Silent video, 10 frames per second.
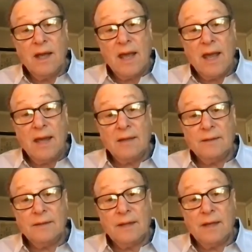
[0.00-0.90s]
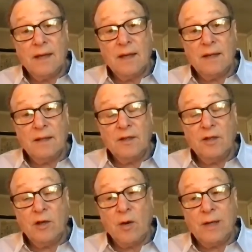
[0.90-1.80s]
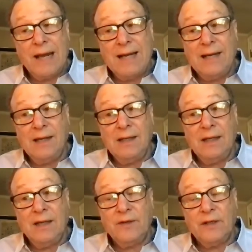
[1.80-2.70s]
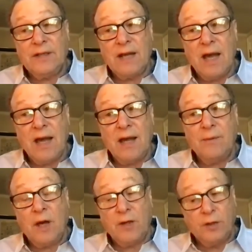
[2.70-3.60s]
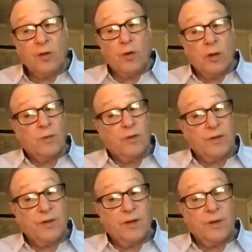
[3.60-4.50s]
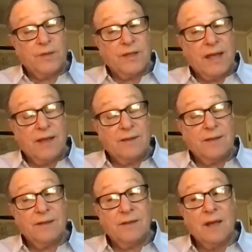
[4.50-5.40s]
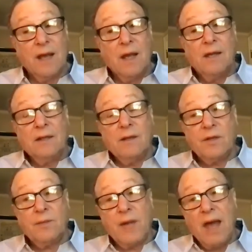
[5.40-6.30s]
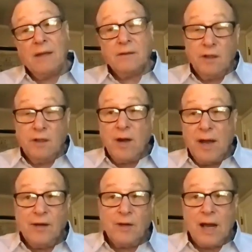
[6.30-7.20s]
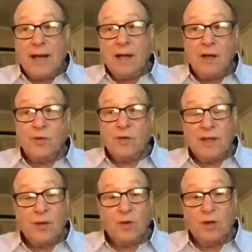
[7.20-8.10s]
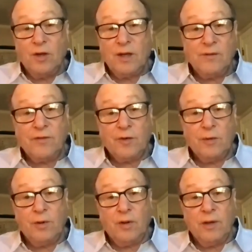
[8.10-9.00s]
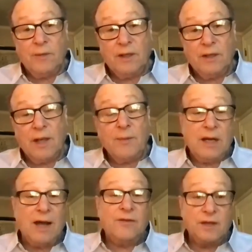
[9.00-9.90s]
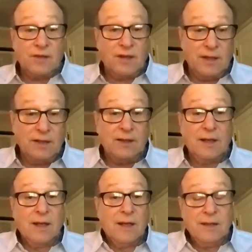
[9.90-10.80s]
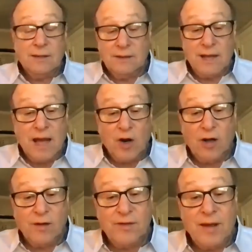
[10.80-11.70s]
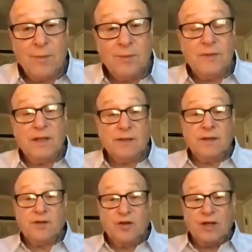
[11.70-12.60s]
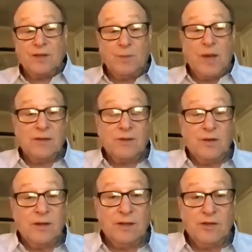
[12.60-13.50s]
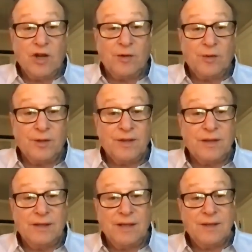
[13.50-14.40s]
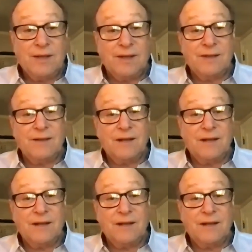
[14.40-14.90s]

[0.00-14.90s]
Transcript: And, you know, at any given time, under normal circumstances, there was about, you know, 800 or 900 that were looking for employment. I mean, obviously, not all of them. This is just based on the general statistics,